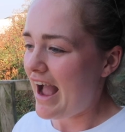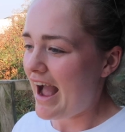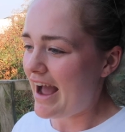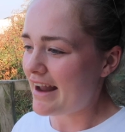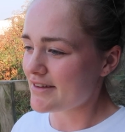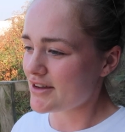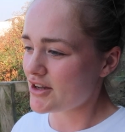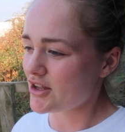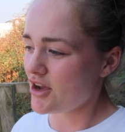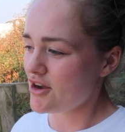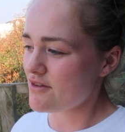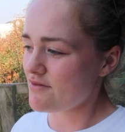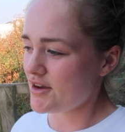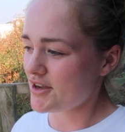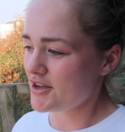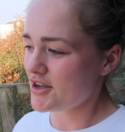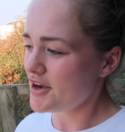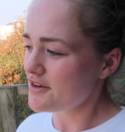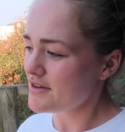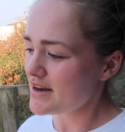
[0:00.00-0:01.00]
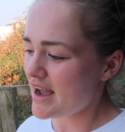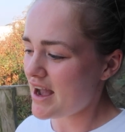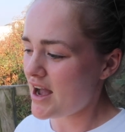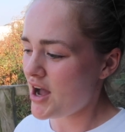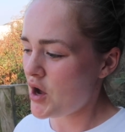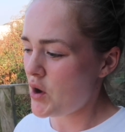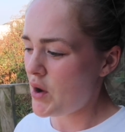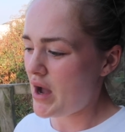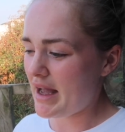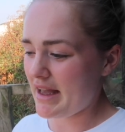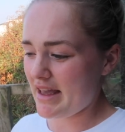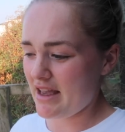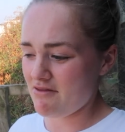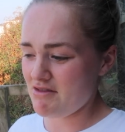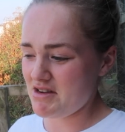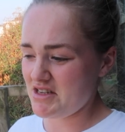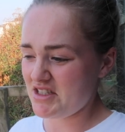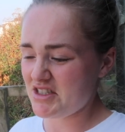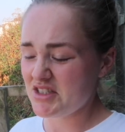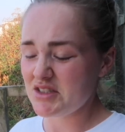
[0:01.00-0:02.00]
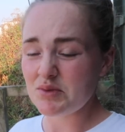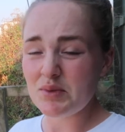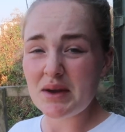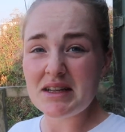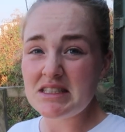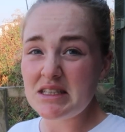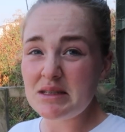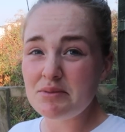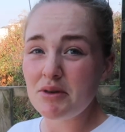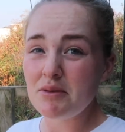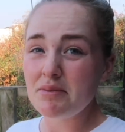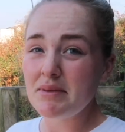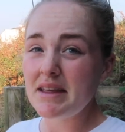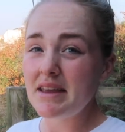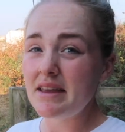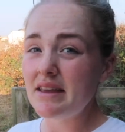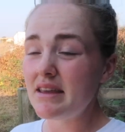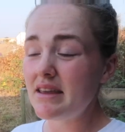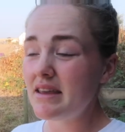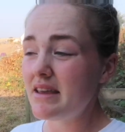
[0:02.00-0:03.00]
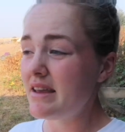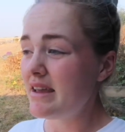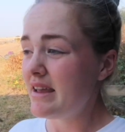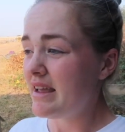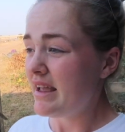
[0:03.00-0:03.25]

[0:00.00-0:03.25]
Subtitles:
I'm gonna go in my goat now and get really sweaty probably.